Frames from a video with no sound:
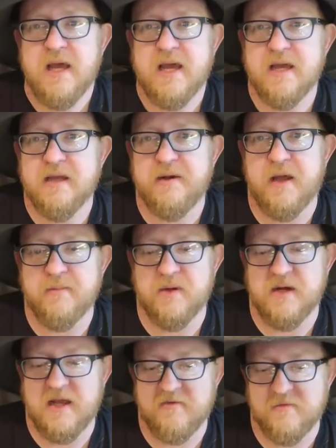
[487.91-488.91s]
and I'm
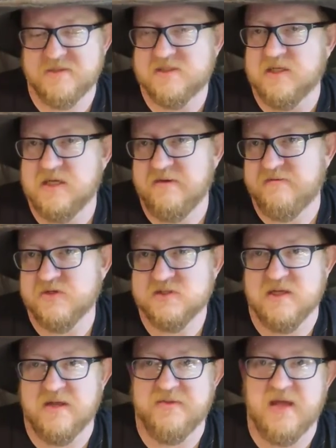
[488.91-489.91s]
going to have them sleeve
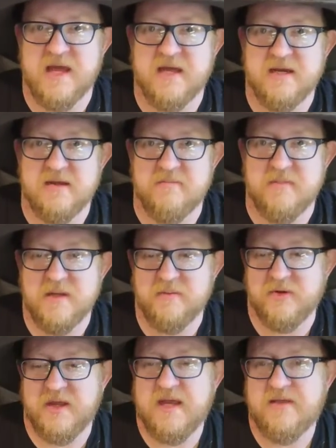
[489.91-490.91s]
just like that and be
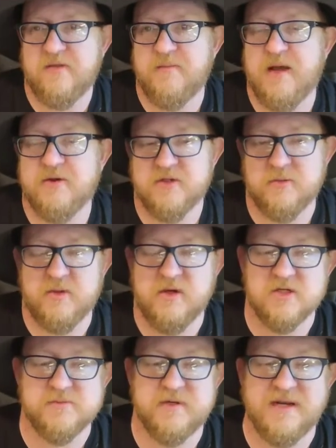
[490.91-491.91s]
able to hand them out to the players.